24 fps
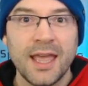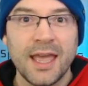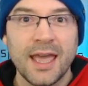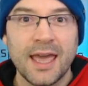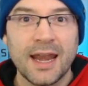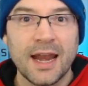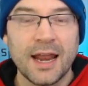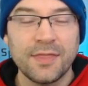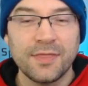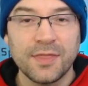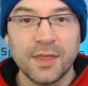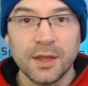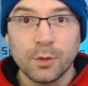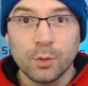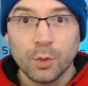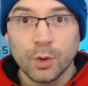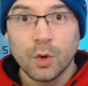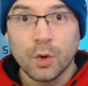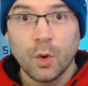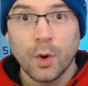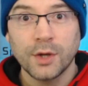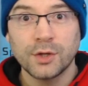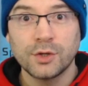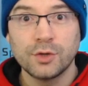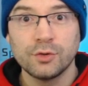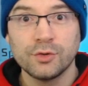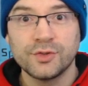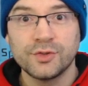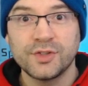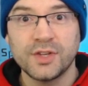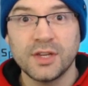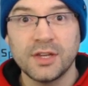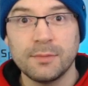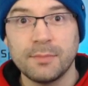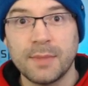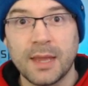and I think we're going to
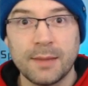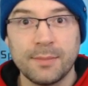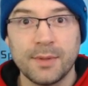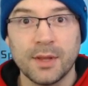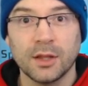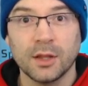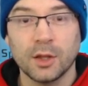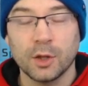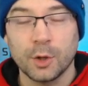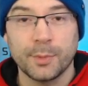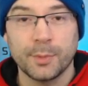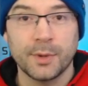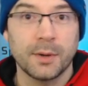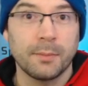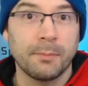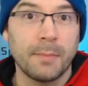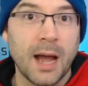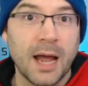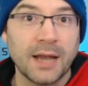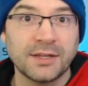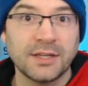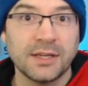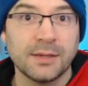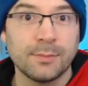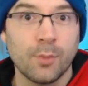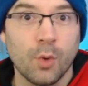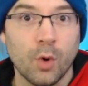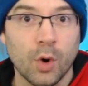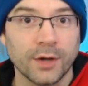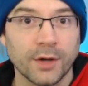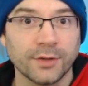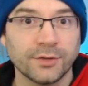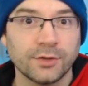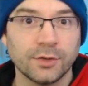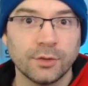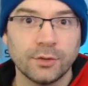see maybe a little bit of Monty
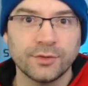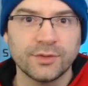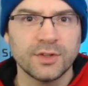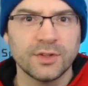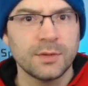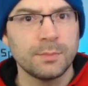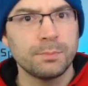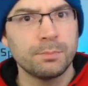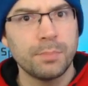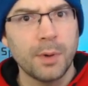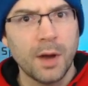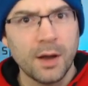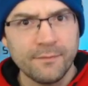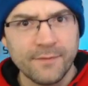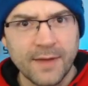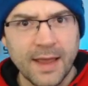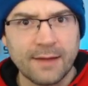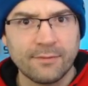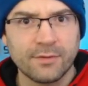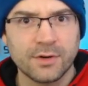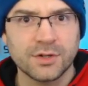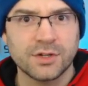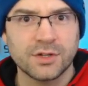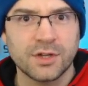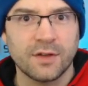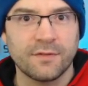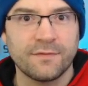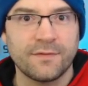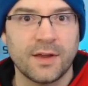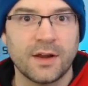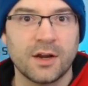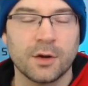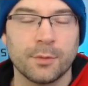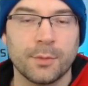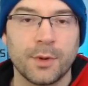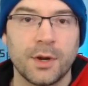Morris, who's an above-average
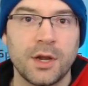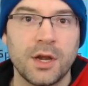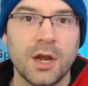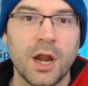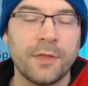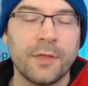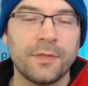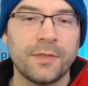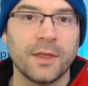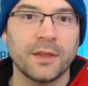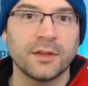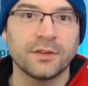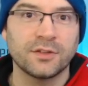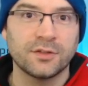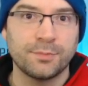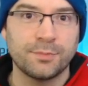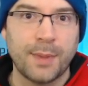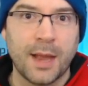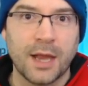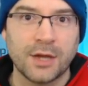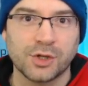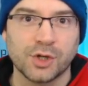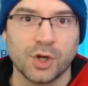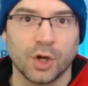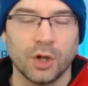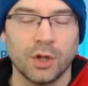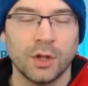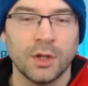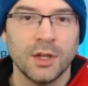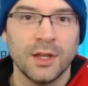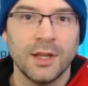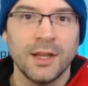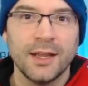defender, but nothing special.